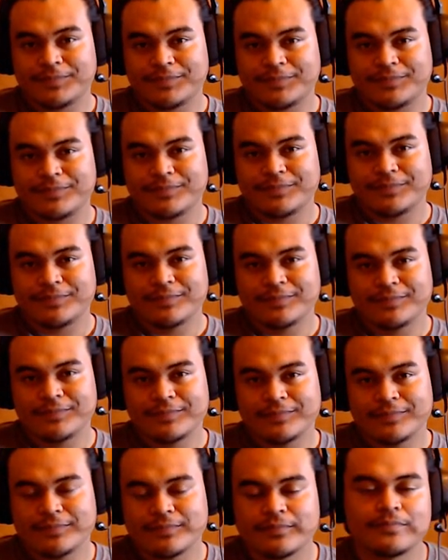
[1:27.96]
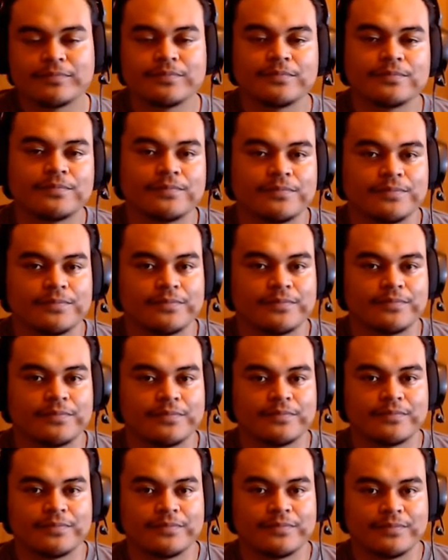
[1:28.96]

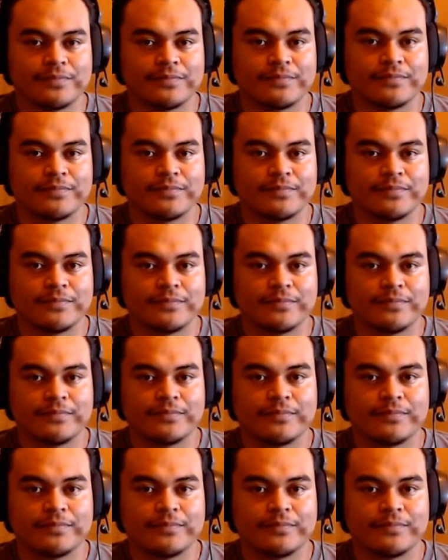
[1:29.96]
[no speech]